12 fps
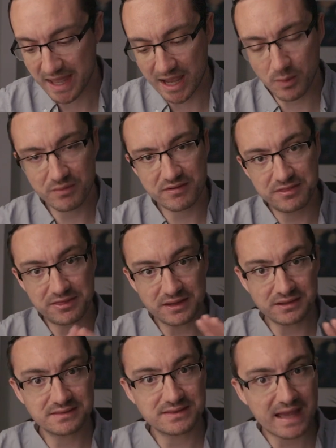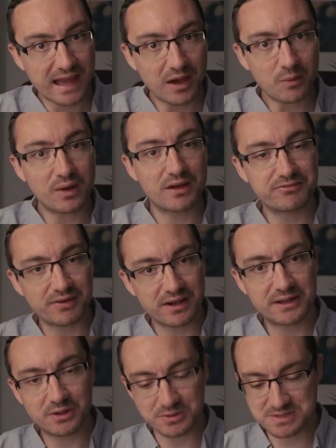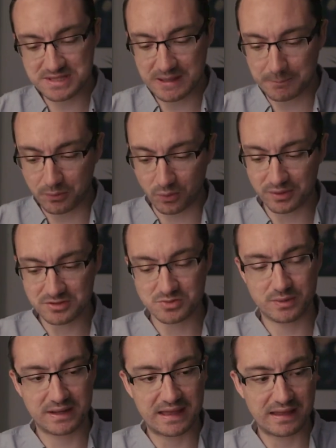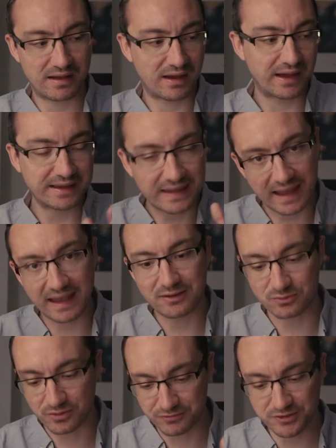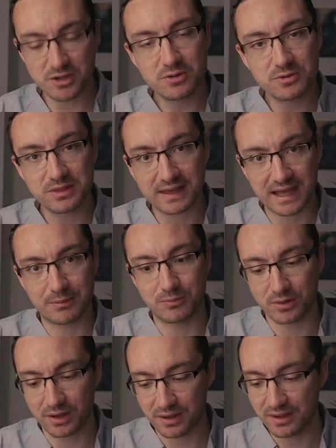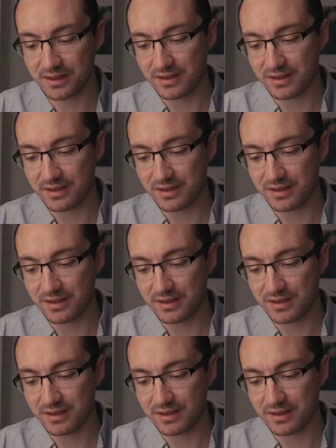However, I think now I've finally got to that point where I can review the camera,